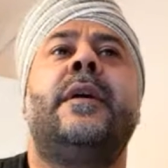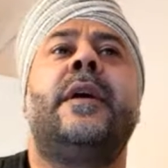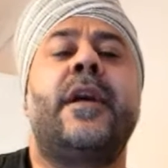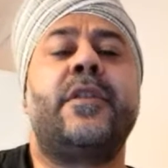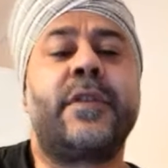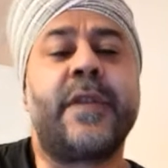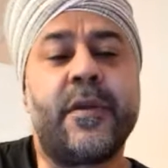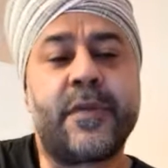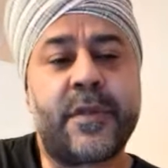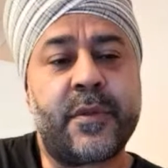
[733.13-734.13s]
How do you
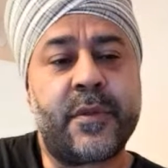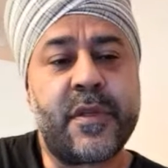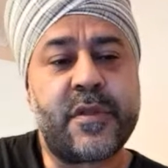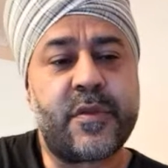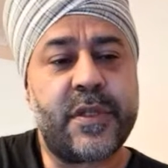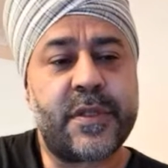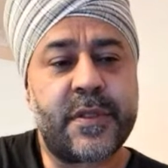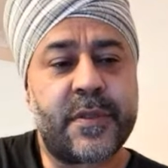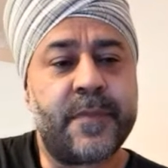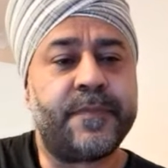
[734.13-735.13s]
counter all those
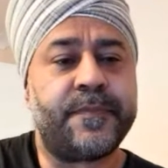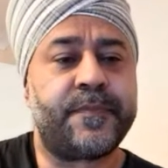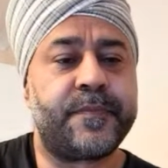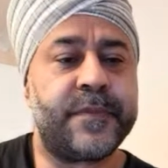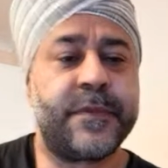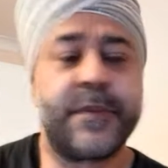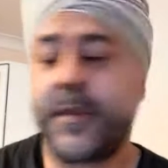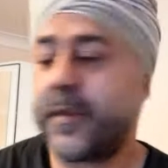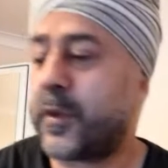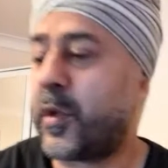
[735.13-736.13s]
risks?
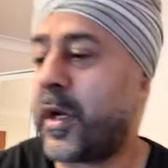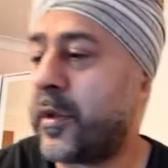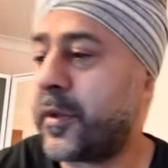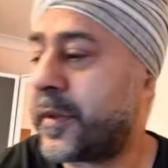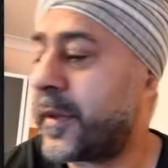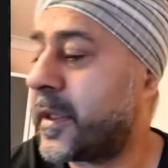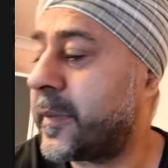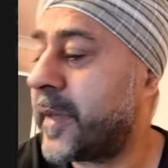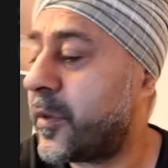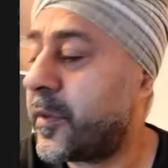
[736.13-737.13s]
So quite a lot to think
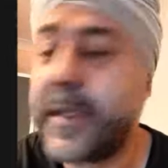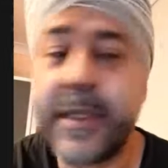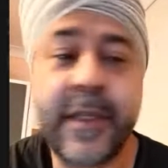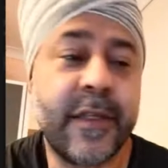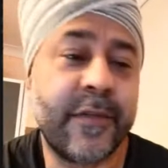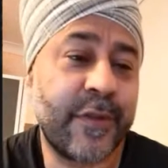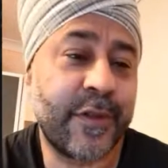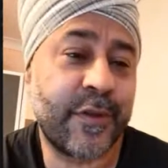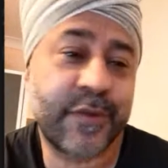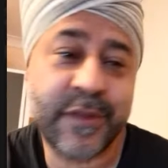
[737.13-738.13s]
about already, and I've
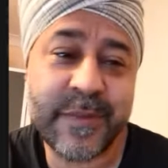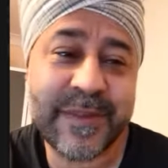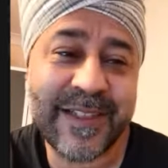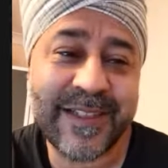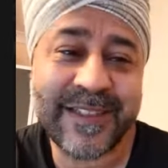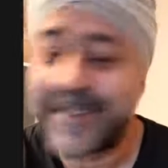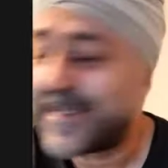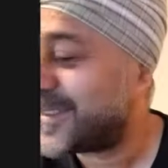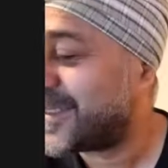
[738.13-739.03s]
only got to number 6.